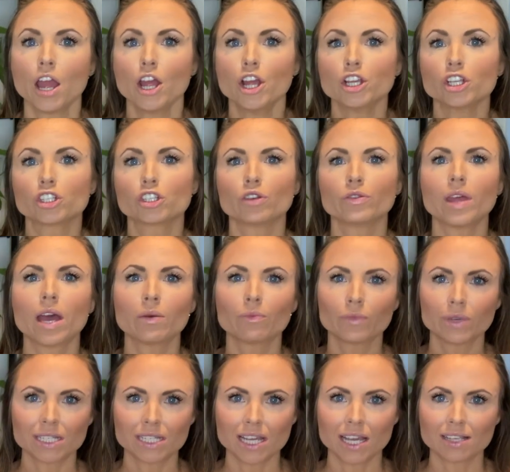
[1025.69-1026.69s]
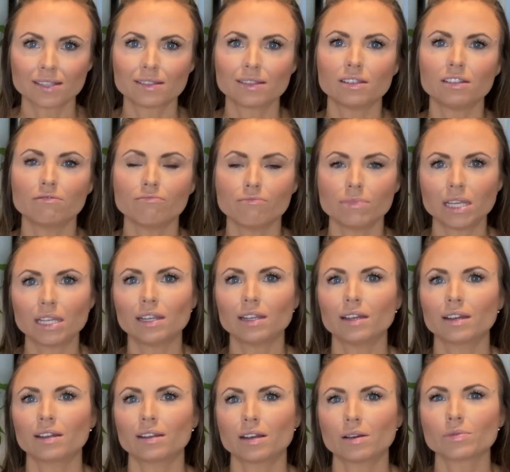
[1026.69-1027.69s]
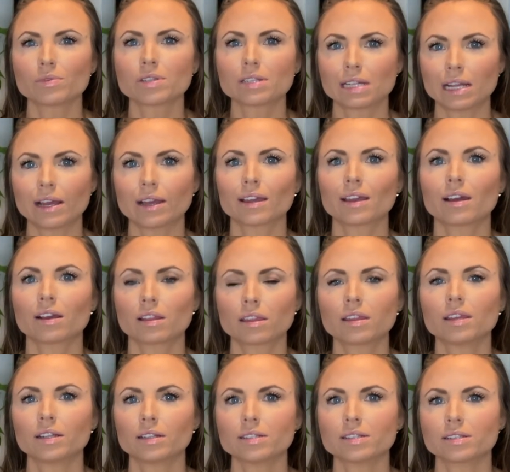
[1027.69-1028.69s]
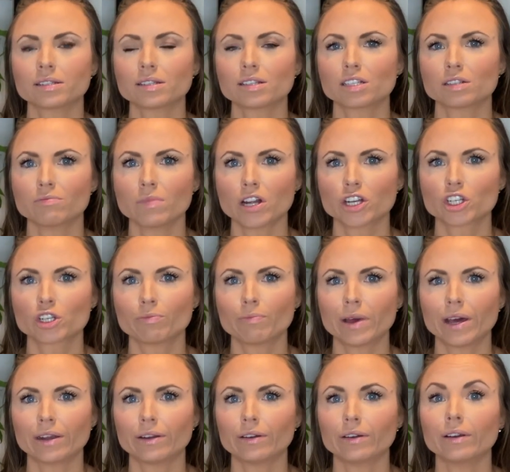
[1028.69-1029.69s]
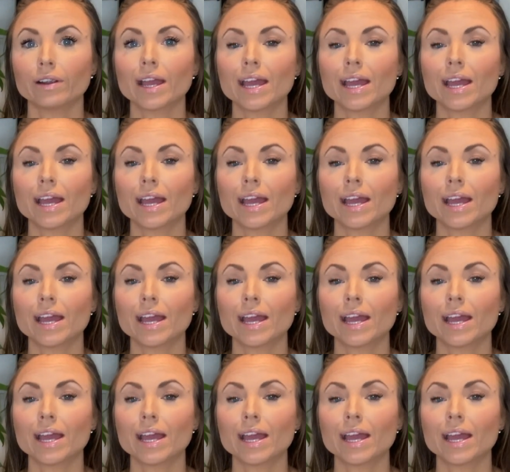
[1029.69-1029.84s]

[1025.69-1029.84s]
So then we tested the mini, and I was like, I think this is much better.